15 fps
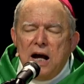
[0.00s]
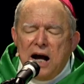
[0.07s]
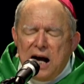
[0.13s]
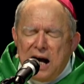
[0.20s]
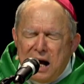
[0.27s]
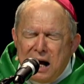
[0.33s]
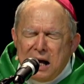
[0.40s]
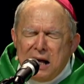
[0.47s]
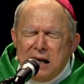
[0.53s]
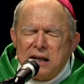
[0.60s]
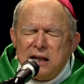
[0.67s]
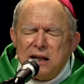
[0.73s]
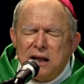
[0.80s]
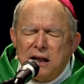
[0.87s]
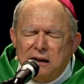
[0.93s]
I
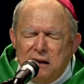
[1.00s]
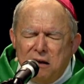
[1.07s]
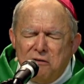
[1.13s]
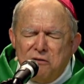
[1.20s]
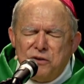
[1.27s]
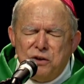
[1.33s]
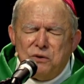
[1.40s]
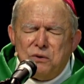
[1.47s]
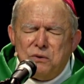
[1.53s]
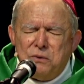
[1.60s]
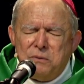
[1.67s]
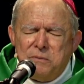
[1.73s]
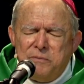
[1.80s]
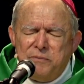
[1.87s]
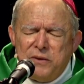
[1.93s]
love you.
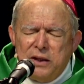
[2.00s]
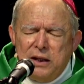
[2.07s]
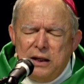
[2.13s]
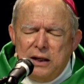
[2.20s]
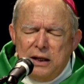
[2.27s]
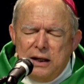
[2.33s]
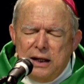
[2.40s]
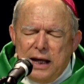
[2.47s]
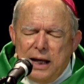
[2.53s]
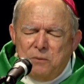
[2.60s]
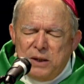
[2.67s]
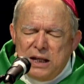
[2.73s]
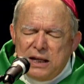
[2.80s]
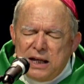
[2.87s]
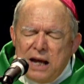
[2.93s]
And when
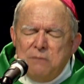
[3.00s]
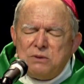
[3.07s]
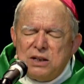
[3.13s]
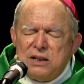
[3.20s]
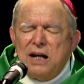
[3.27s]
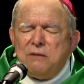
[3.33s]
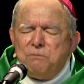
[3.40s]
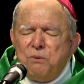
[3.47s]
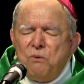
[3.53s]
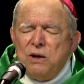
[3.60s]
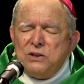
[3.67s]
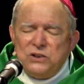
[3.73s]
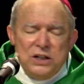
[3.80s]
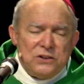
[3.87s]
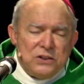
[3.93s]
he came to that point,
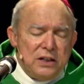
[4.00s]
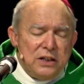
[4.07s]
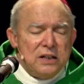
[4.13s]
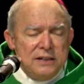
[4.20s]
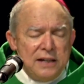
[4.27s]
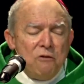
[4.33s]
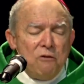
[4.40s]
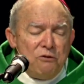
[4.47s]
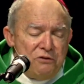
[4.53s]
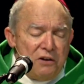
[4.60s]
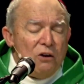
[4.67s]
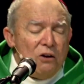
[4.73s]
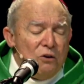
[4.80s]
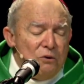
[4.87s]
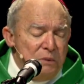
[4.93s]
Jesus says, Now
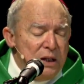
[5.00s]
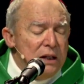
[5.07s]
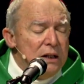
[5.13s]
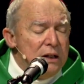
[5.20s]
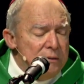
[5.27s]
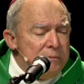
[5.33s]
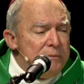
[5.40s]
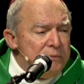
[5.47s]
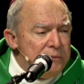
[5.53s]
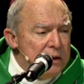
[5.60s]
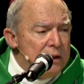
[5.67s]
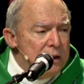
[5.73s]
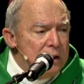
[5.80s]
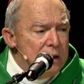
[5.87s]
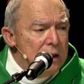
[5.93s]
follow me.
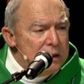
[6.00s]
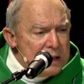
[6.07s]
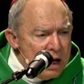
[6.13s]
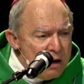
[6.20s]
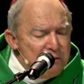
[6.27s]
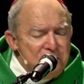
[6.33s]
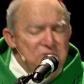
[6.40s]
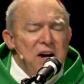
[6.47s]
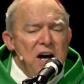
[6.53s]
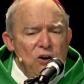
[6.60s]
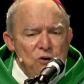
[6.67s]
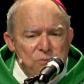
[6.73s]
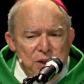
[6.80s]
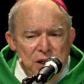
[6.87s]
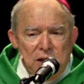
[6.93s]
Now follow
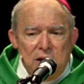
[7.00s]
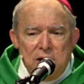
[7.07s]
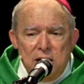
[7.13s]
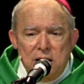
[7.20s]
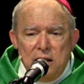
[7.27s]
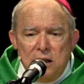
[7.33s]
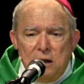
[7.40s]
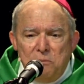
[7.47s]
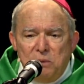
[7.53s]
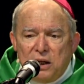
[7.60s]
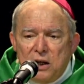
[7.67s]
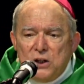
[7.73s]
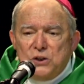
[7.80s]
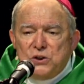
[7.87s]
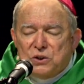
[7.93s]
me
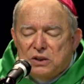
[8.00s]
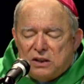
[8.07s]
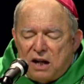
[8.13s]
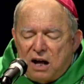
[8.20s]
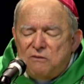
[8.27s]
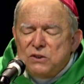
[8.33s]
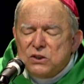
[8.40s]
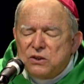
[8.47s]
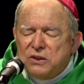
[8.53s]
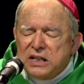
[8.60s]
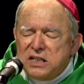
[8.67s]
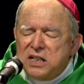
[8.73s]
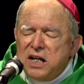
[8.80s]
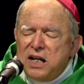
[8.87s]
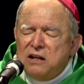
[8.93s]
because your love is going
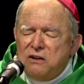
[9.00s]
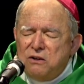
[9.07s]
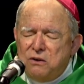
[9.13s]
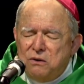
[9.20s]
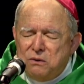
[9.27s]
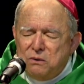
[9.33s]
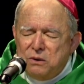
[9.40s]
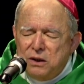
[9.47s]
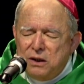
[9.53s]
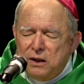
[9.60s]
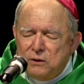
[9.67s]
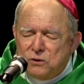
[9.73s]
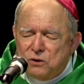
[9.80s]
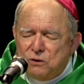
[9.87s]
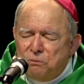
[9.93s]
to take you
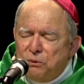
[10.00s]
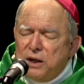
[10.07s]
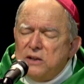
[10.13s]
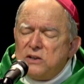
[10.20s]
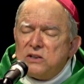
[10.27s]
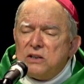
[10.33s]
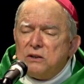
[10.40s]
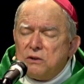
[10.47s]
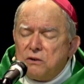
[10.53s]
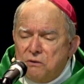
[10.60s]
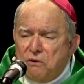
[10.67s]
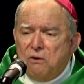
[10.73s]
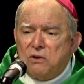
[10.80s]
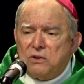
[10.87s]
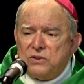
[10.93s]
to embrace the
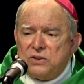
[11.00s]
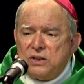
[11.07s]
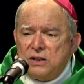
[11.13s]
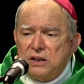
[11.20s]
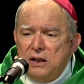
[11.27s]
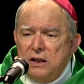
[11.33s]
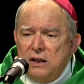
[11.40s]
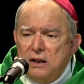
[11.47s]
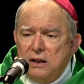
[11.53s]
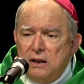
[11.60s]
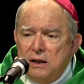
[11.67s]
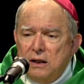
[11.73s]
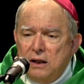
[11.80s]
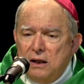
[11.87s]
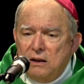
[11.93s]
cross.
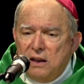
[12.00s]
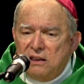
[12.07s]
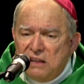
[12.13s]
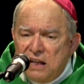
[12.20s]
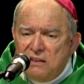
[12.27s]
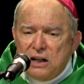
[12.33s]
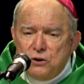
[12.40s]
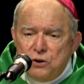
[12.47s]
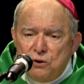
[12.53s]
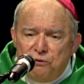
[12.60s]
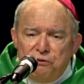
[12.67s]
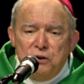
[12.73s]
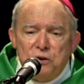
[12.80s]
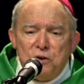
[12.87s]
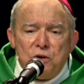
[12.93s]
The thing that you
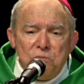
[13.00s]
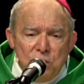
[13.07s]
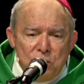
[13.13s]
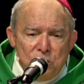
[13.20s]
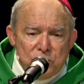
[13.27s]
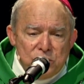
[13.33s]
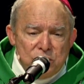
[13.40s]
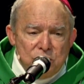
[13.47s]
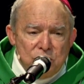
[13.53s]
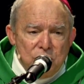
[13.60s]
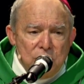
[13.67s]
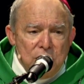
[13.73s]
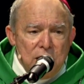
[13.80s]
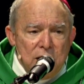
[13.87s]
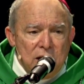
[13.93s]
fear the most,
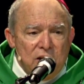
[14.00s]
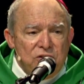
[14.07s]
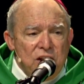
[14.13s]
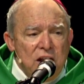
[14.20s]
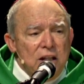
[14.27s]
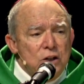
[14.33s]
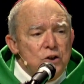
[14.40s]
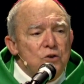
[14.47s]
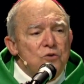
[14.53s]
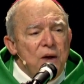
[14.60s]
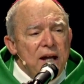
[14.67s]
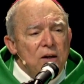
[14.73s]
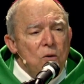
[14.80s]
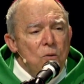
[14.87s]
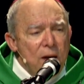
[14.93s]
the thing that you
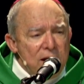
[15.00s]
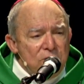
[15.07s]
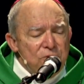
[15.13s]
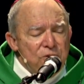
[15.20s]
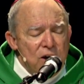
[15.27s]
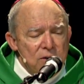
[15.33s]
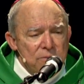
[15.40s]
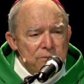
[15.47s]
ran away from,